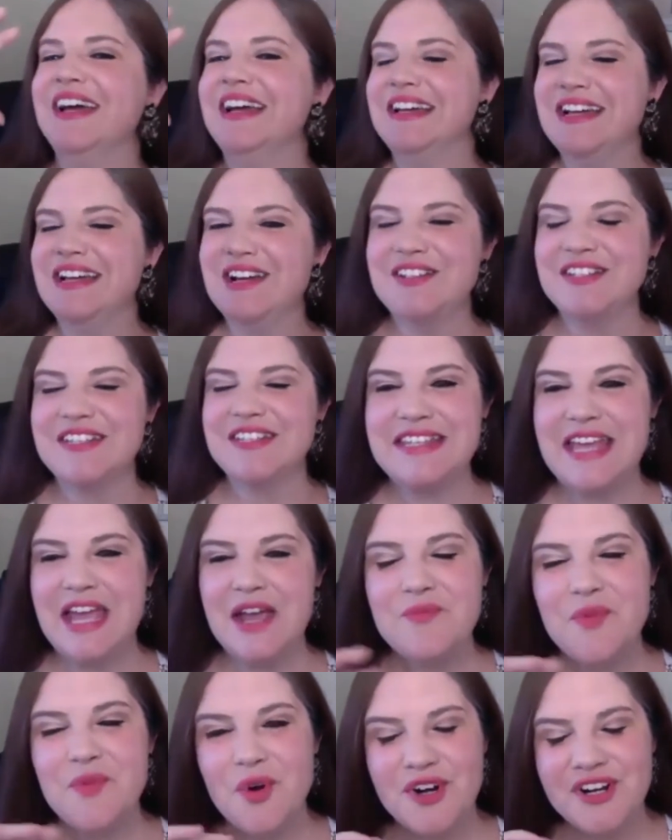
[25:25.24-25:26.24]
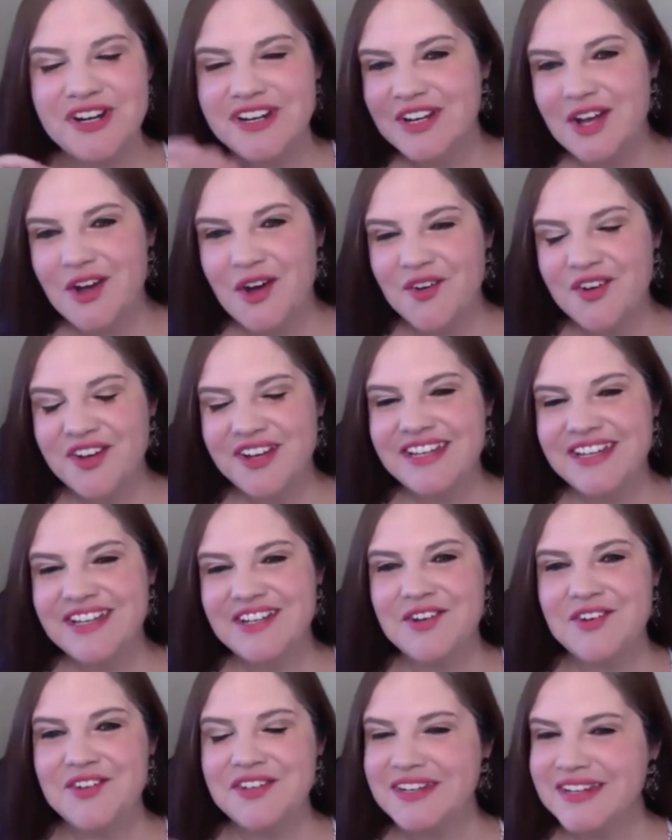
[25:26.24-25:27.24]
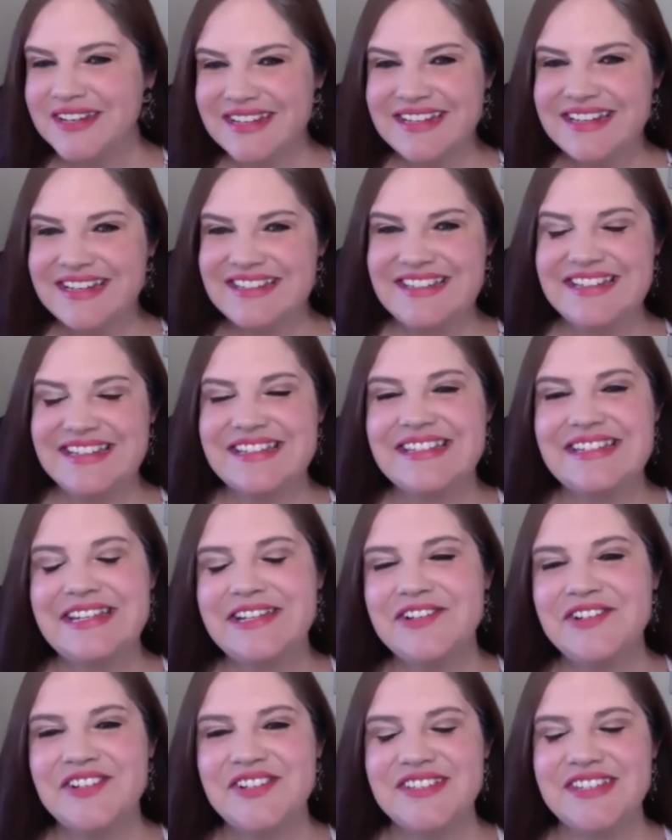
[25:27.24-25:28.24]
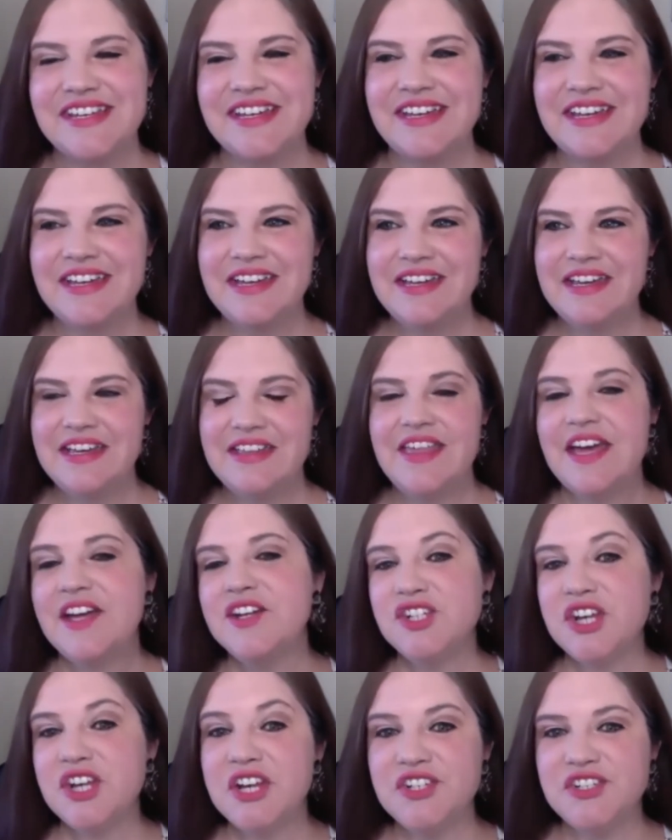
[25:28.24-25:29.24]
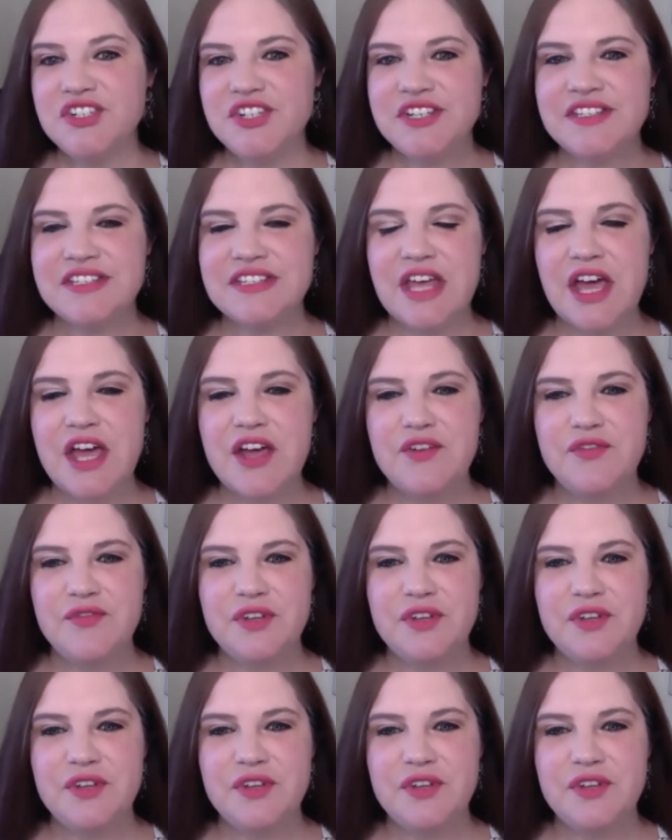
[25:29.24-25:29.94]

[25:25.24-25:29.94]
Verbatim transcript: here's a skateboard and going, you know, and then he gets these deals, like that changed his life.